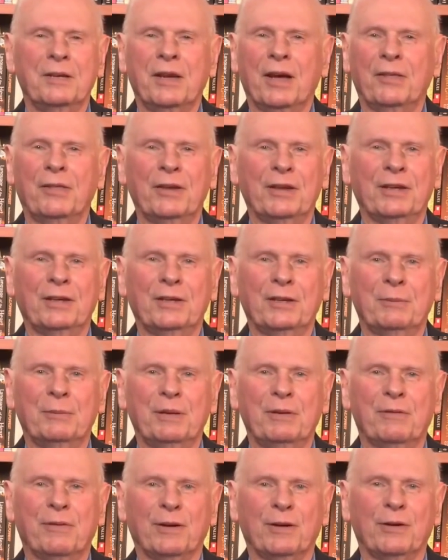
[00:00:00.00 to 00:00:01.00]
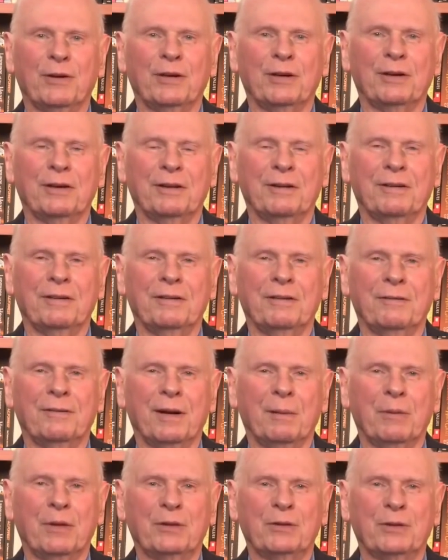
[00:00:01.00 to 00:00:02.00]
Nothing could be further
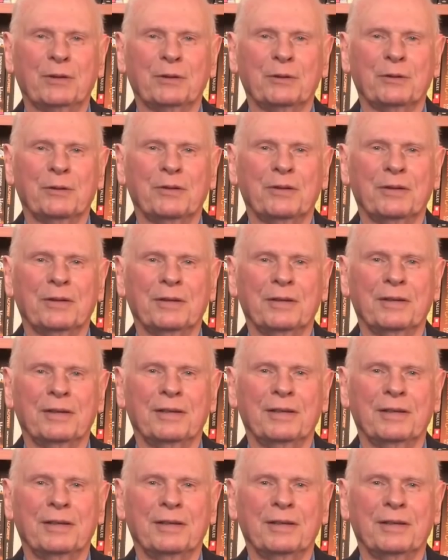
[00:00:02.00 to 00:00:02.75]
from the truth.